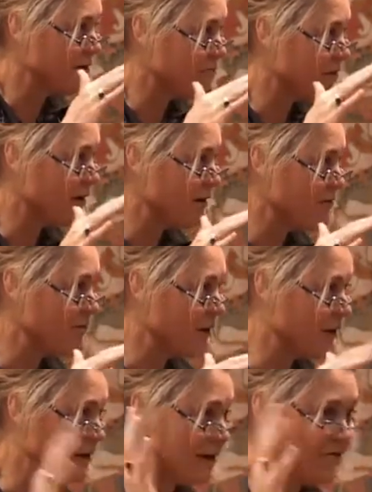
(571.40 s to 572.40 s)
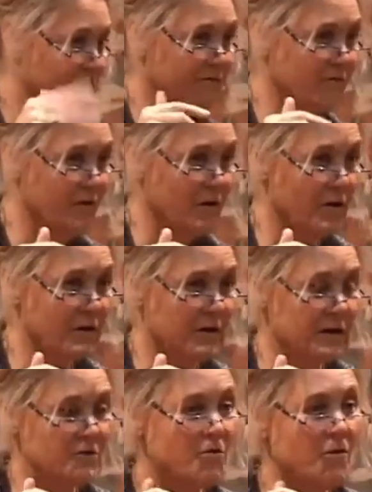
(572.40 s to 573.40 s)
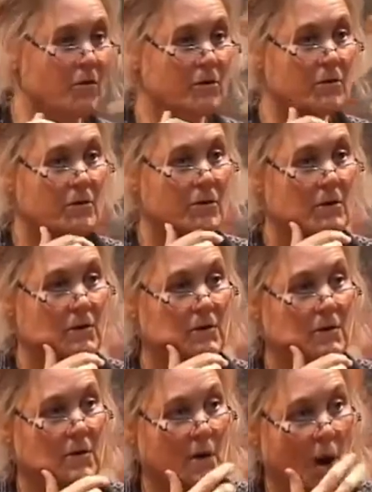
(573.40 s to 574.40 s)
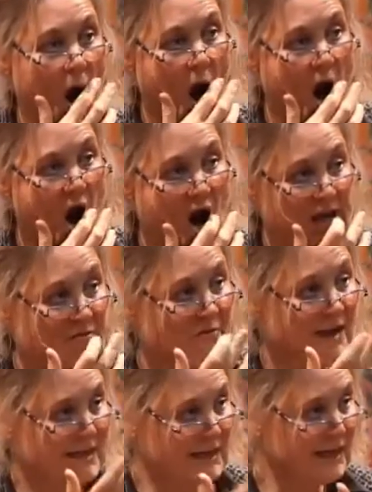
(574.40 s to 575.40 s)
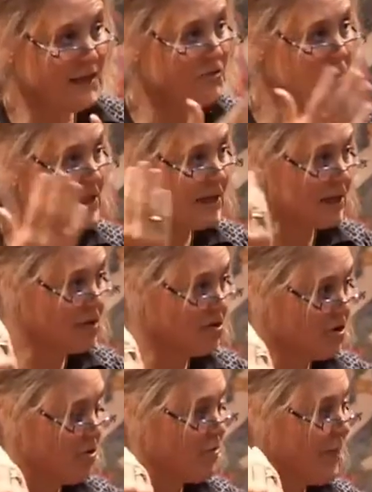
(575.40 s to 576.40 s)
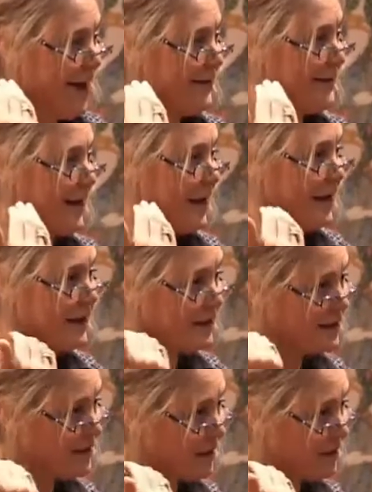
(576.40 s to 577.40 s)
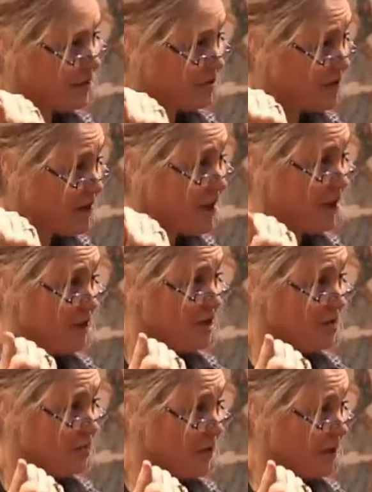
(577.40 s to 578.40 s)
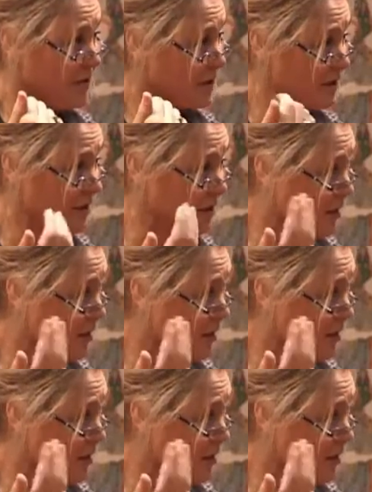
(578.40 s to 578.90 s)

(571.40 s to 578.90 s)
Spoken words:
the modern one. They've forgotten it all. That's why it's interesting to go back there and start to teach, because